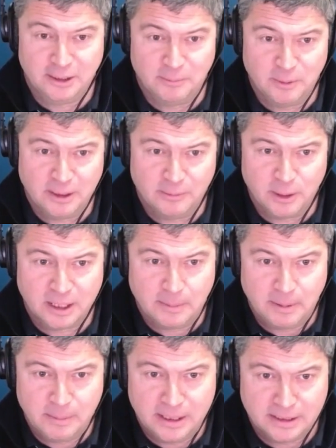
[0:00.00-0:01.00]
and we're a
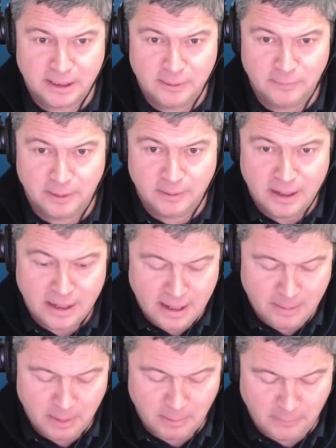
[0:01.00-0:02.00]
couple of minutes over.
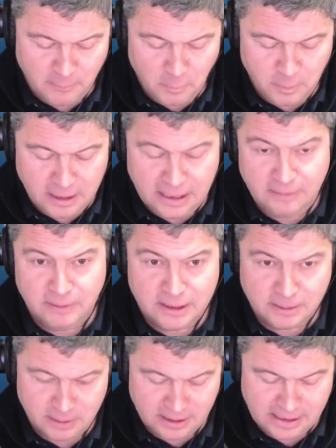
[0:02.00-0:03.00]
But before we leave, I
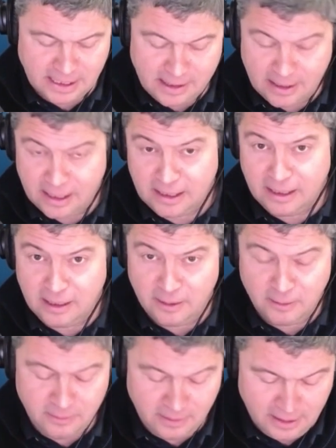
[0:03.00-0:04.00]
just want to say thank
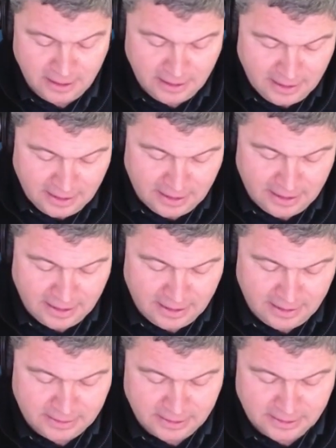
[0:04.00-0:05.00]
you
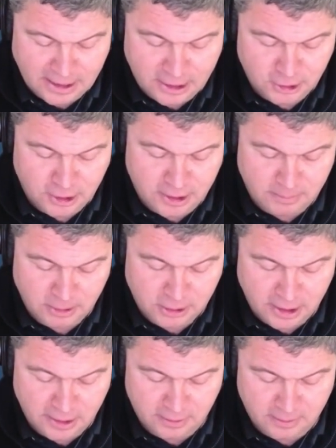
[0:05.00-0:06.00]
to Sasha,
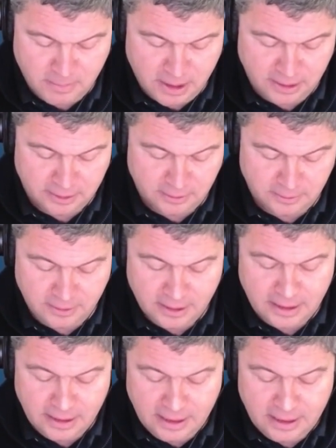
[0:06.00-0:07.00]
Michelle, Michael,
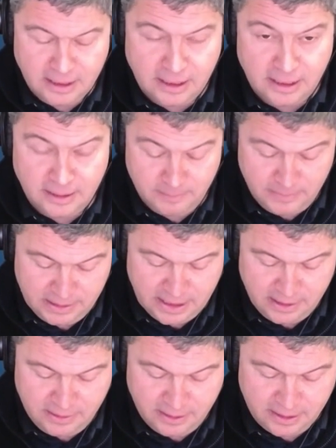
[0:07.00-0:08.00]

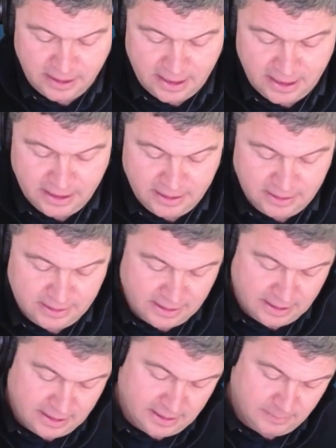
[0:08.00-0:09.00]
Derek and
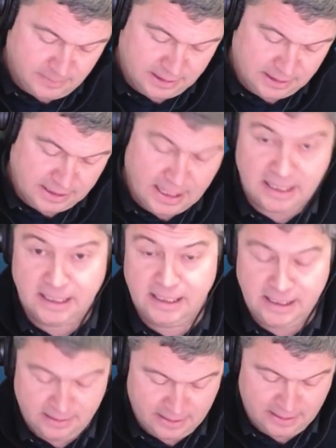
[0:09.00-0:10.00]

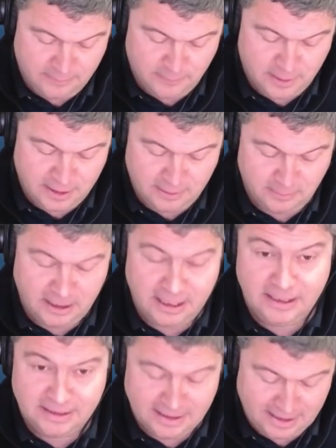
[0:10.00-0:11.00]
Sally via
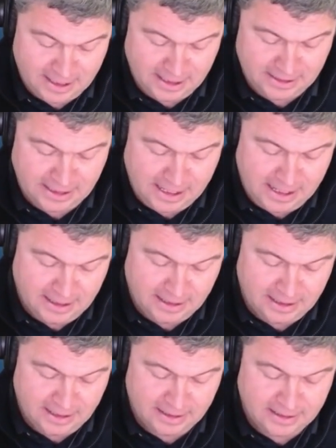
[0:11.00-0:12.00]
Louise, Kitty,
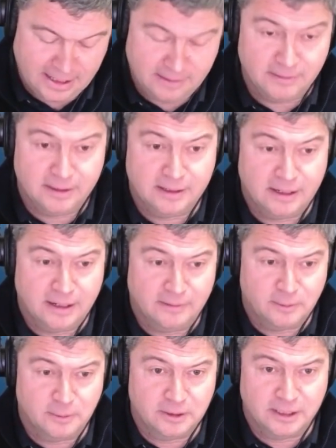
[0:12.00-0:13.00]
David, and
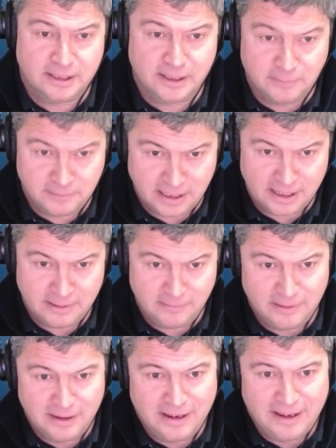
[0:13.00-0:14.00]
of course yourself,
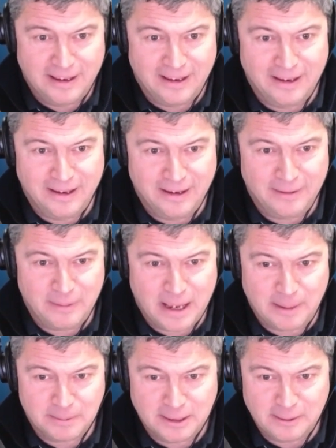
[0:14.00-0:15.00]
Dave.
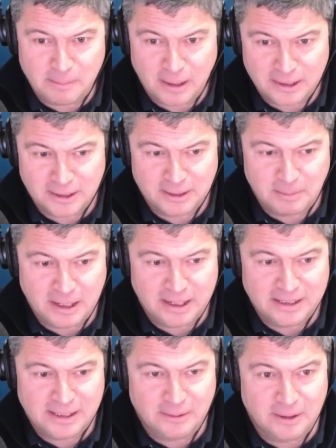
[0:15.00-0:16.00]
Absolute pleasure speaking to you